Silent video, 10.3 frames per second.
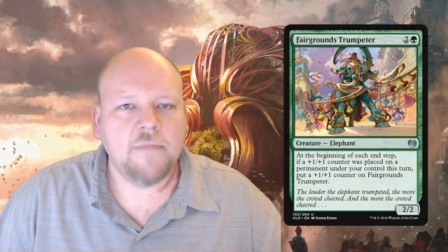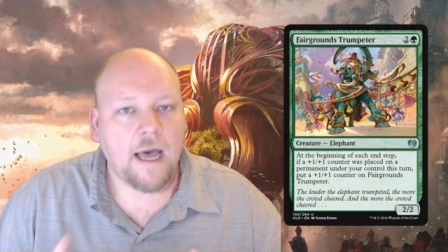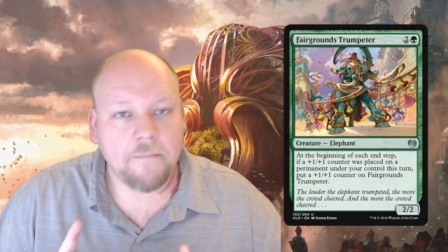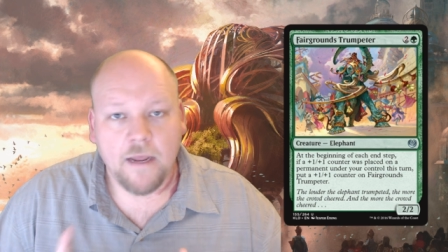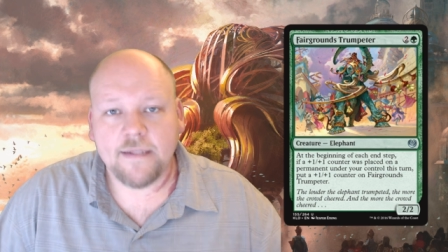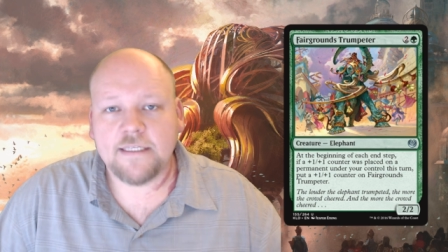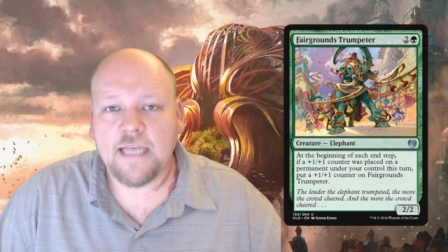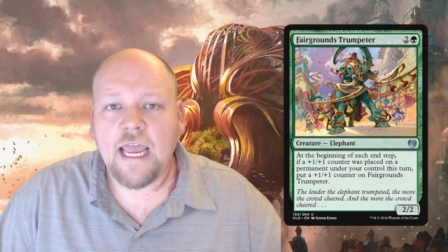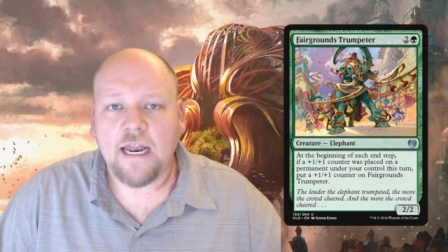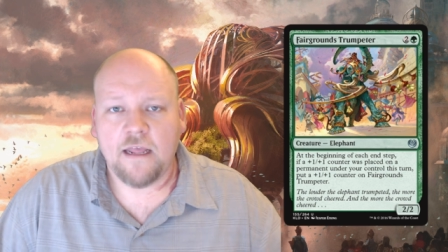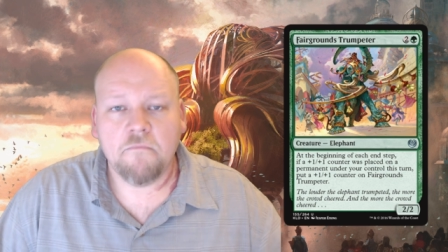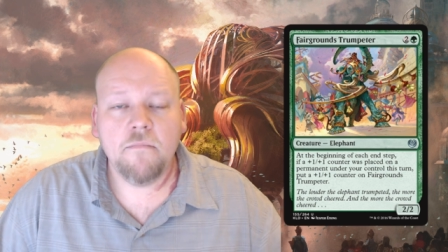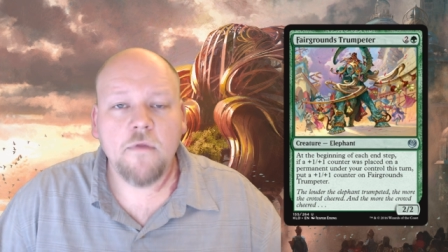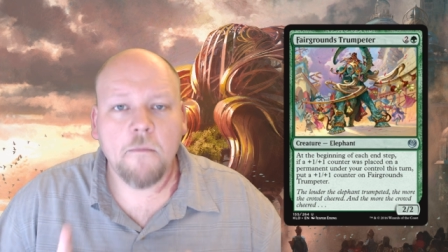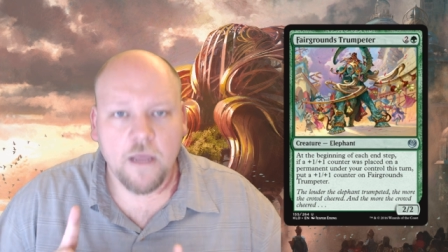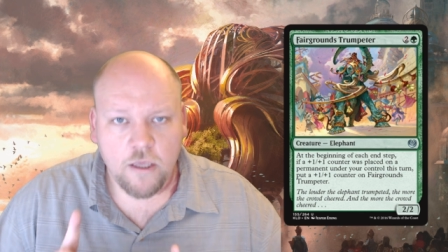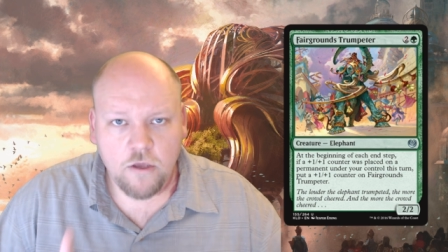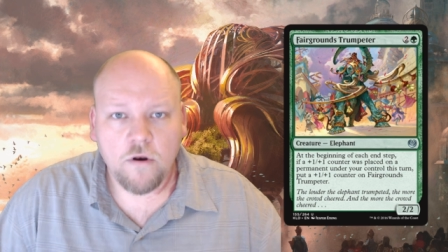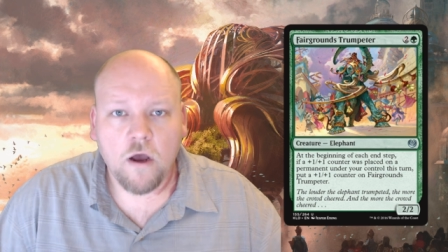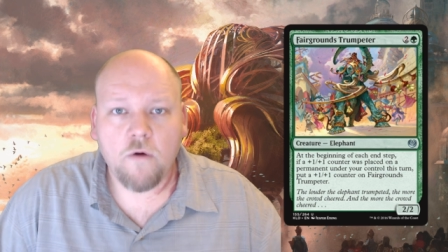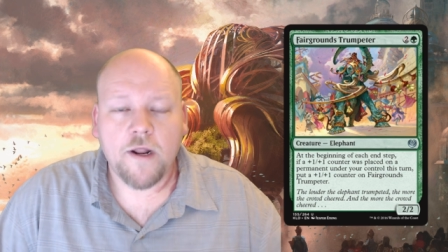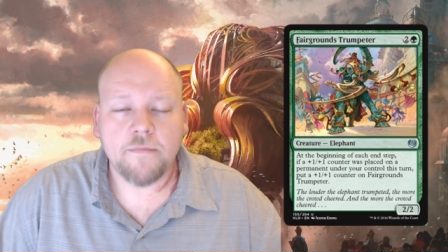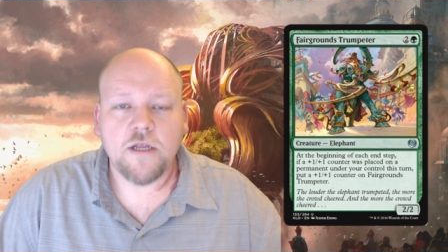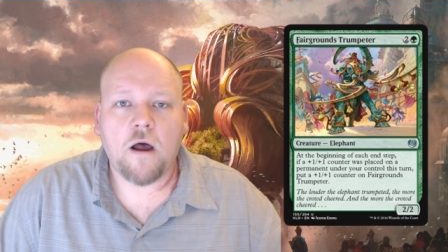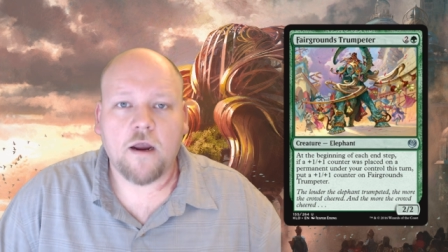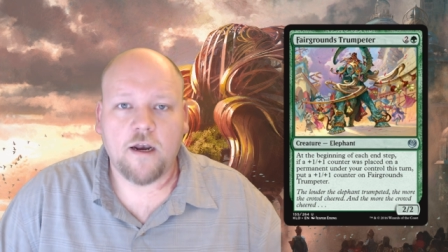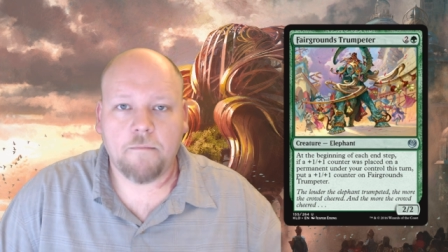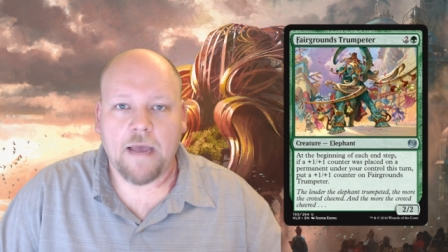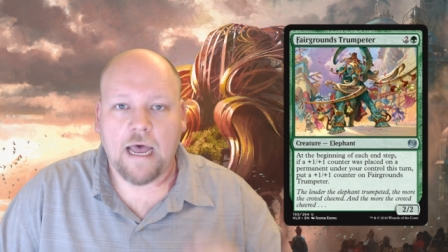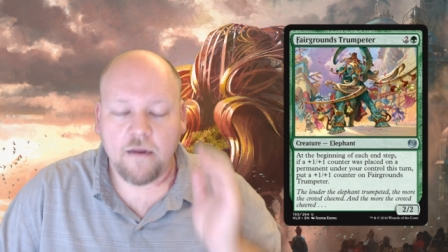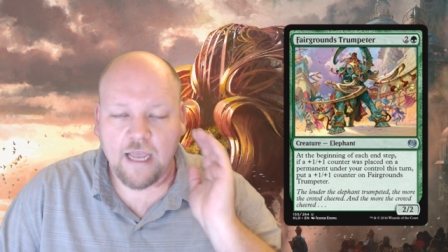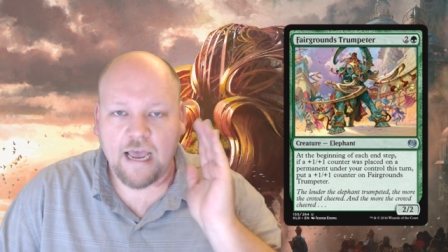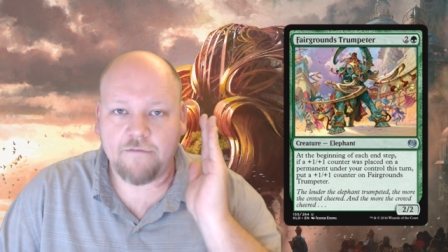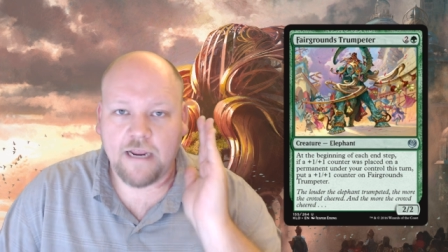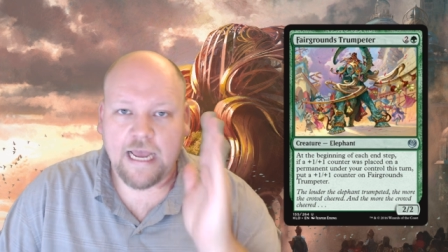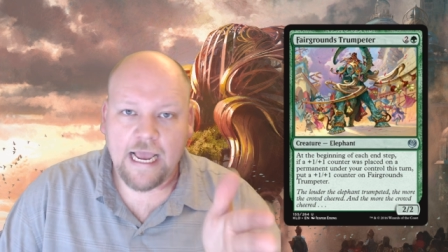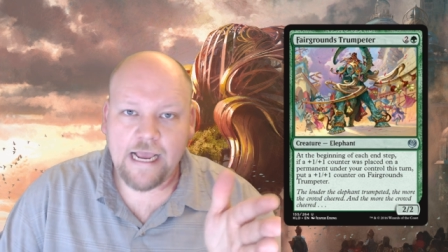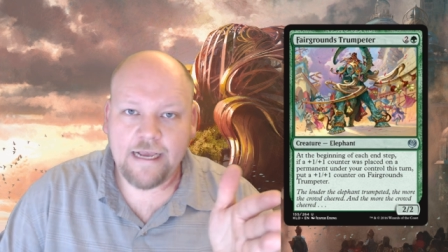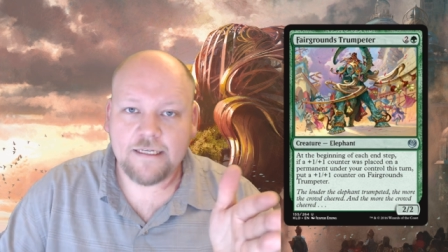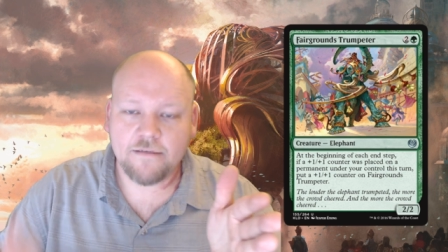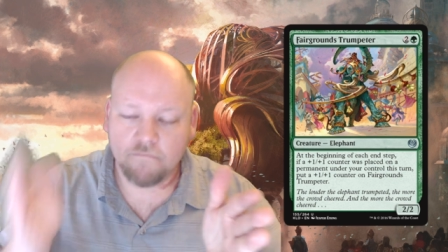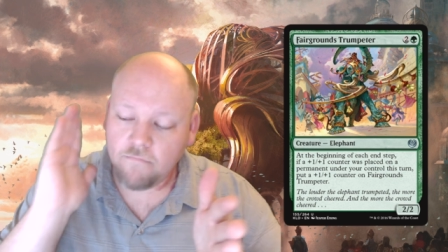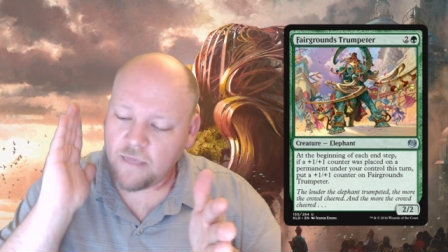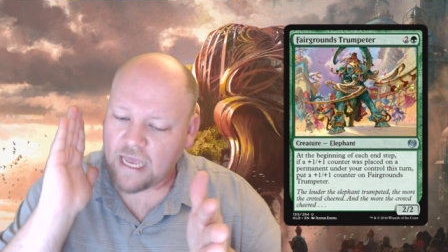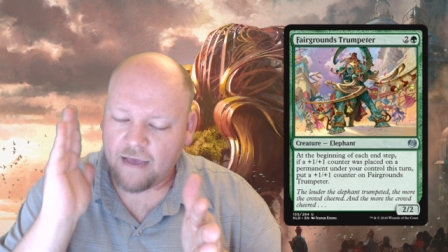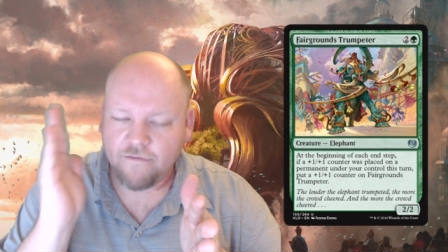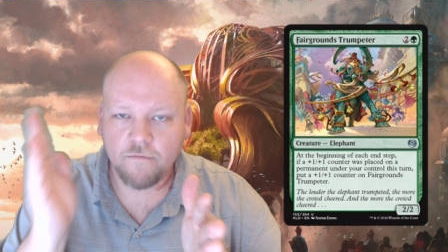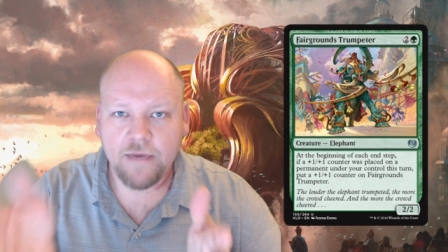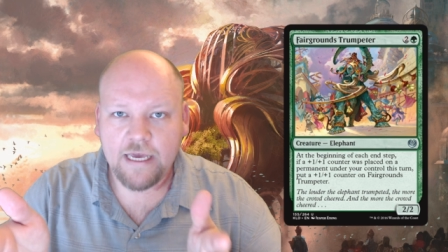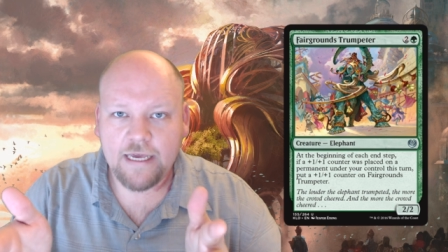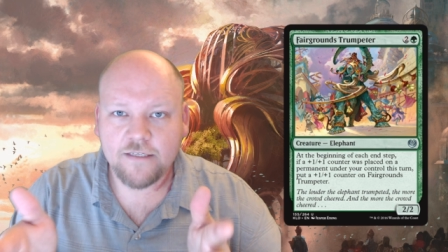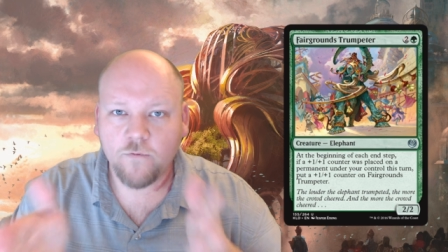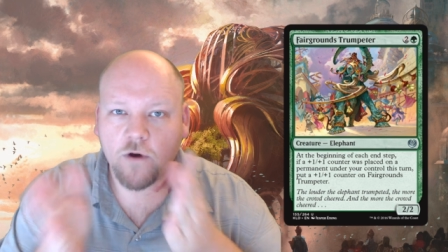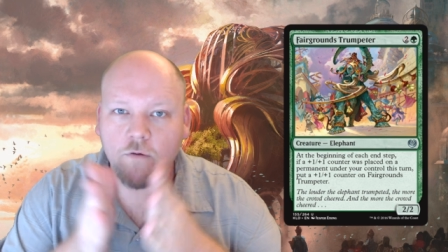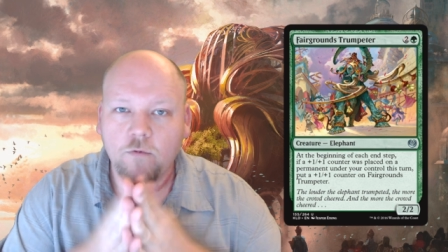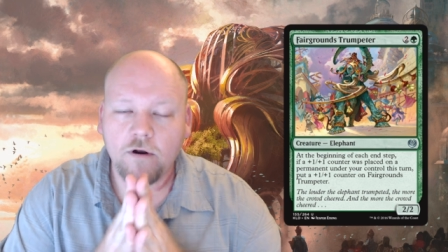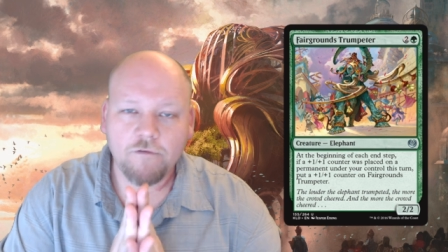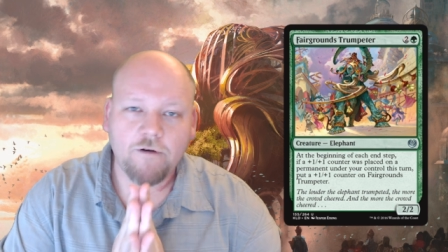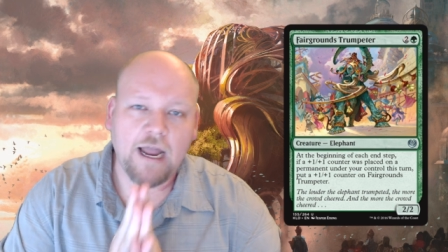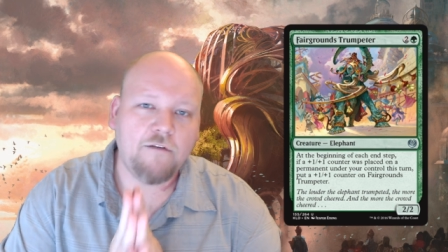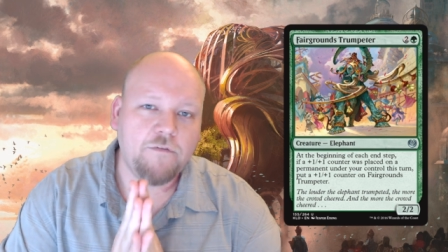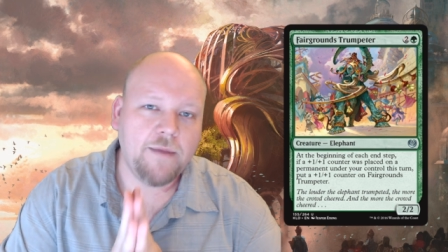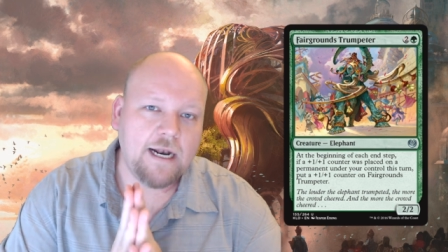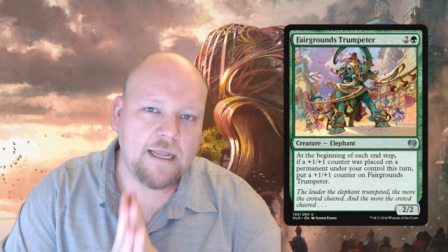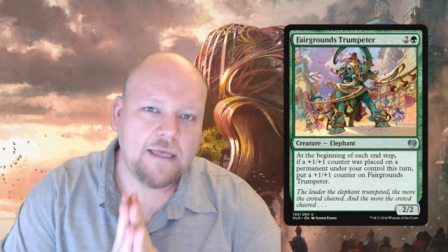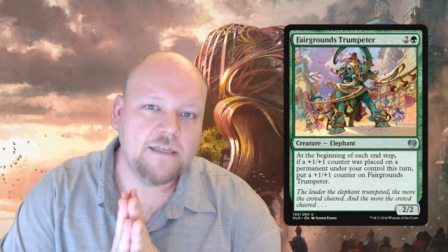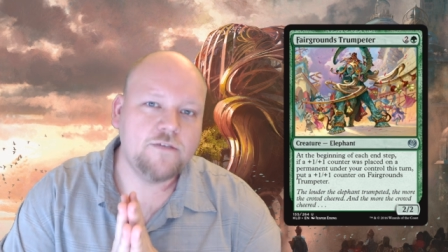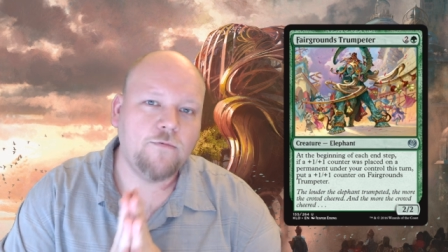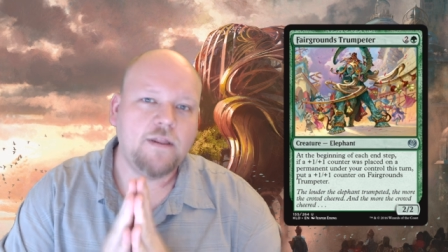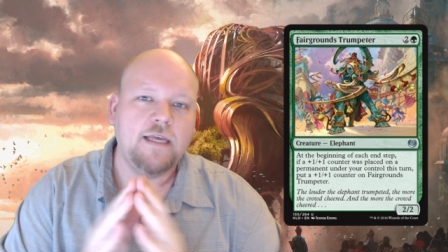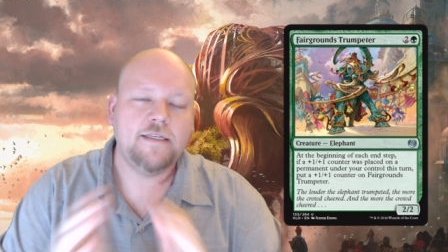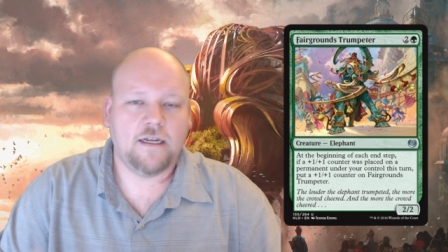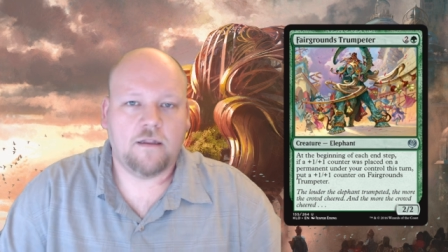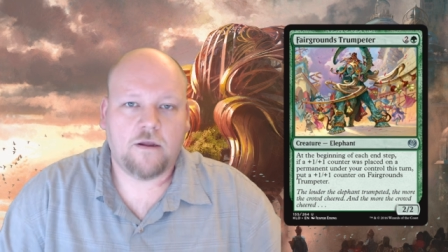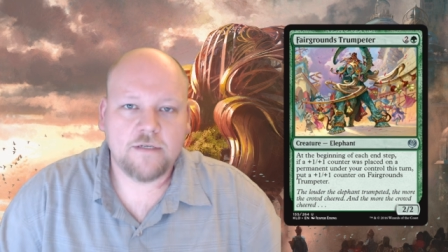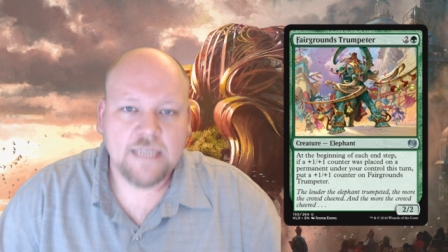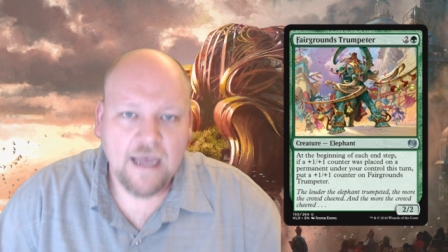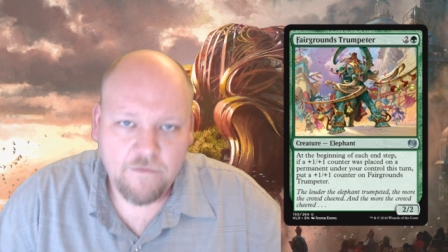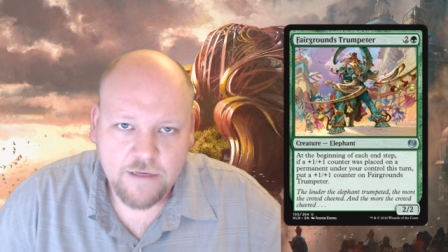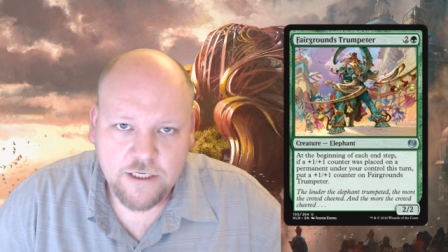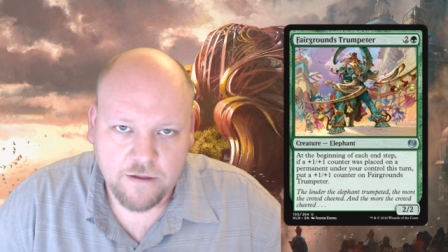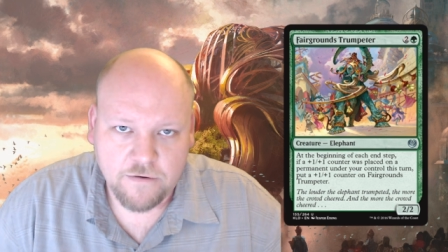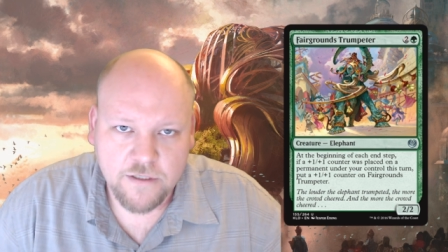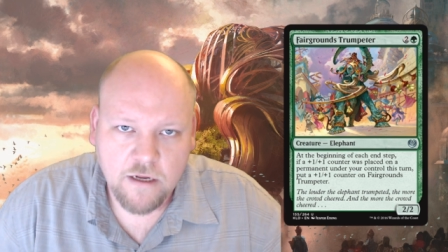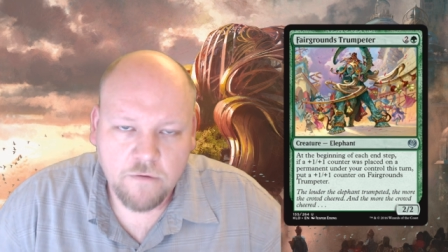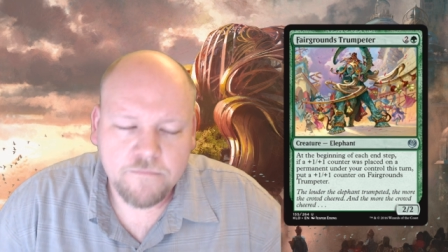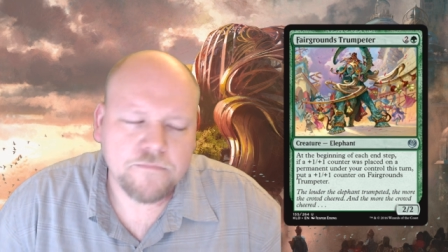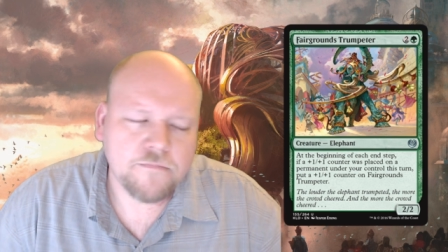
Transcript: I'm not saying it but you know what I'm talking about. You have your A's, you have your B's, and what a wonderful alphabet it is when they sit alongside of each other. So